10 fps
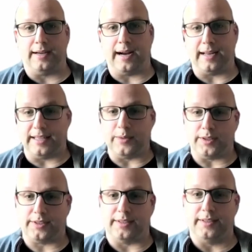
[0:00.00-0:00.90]
Eileen
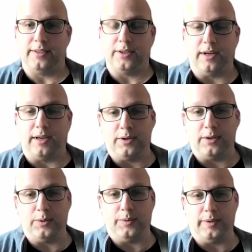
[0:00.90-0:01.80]
Watson,
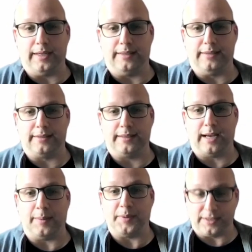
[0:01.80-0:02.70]
who is
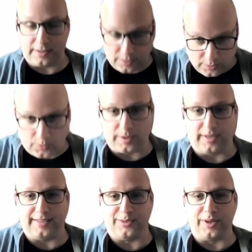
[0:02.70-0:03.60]
helping us
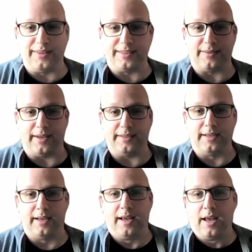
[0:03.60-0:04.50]
organize and run this event,
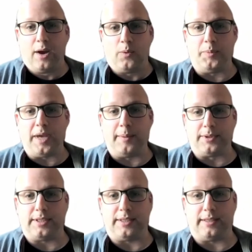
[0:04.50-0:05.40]
will be able
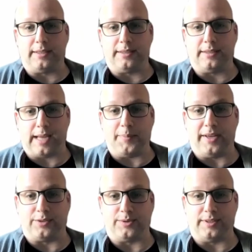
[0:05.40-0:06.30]
to type
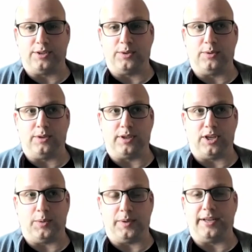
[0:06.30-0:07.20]
answers into the
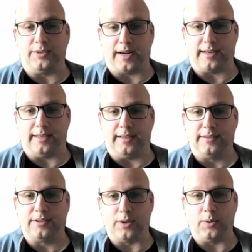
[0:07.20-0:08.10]
Q&A directly.
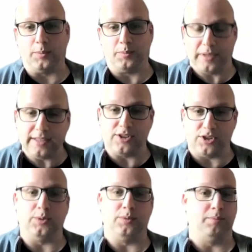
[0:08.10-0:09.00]
So please
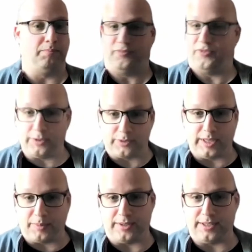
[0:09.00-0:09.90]
do feel free
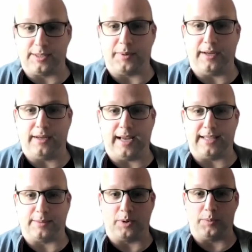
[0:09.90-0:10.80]
to participate
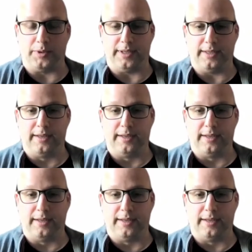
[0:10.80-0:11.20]
as appropriate.